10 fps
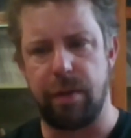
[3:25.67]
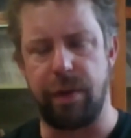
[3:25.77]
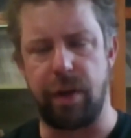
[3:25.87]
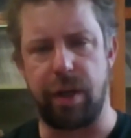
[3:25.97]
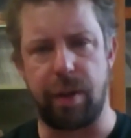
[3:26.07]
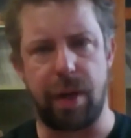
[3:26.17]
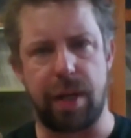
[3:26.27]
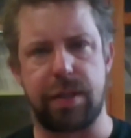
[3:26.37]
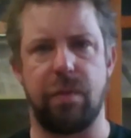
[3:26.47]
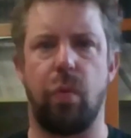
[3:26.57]
varying
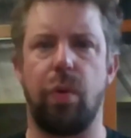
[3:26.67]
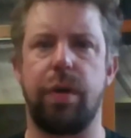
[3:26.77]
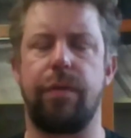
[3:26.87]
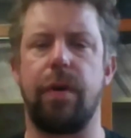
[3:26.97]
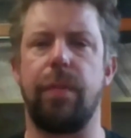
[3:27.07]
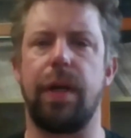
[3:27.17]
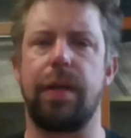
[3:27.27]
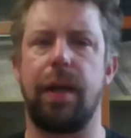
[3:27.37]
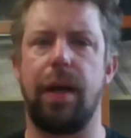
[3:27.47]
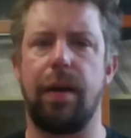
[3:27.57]
amounts of water from it
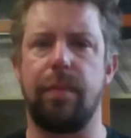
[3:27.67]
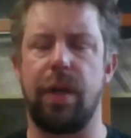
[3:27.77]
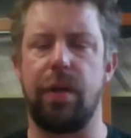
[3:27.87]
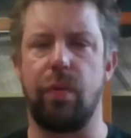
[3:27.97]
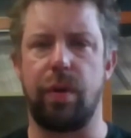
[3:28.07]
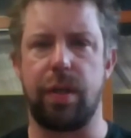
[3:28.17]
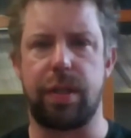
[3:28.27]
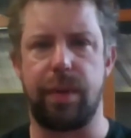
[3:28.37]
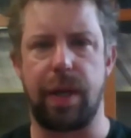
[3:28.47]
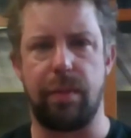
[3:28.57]
in order
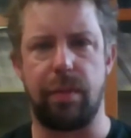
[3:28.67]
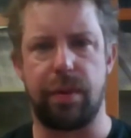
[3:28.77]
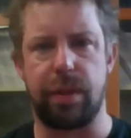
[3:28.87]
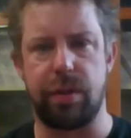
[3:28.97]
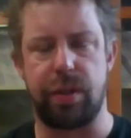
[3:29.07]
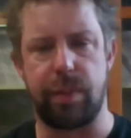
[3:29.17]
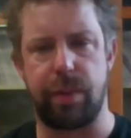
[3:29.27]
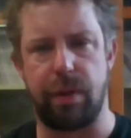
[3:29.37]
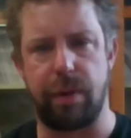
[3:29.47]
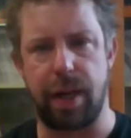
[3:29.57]
to be able to ship
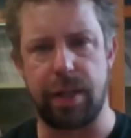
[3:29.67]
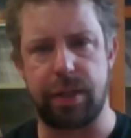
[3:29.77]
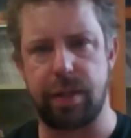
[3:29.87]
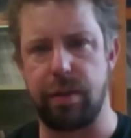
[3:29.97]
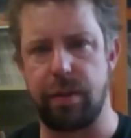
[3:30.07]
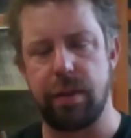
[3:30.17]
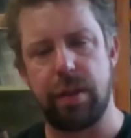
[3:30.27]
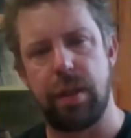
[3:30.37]
it around to